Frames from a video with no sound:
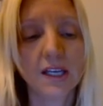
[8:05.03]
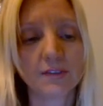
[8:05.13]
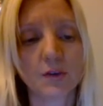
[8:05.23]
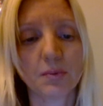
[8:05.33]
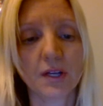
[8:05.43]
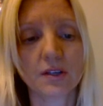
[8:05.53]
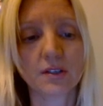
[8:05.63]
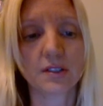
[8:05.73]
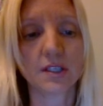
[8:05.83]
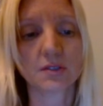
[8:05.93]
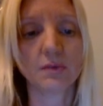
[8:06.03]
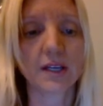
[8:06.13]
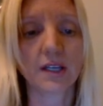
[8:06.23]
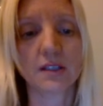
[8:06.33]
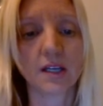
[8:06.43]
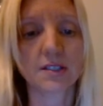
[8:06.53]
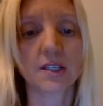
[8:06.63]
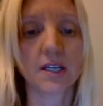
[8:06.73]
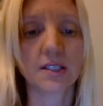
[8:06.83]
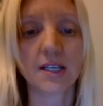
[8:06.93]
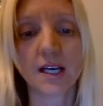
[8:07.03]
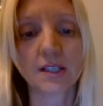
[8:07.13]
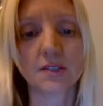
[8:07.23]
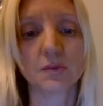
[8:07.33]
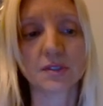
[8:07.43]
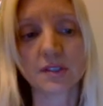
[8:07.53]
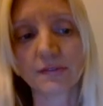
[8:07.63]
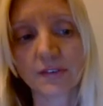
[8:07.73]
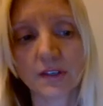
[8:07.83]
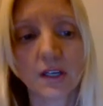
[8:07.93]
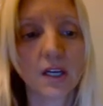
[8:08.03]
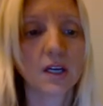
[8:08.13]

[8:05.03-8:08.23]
If the predator doesn't recognize it and attacks, it will suffer.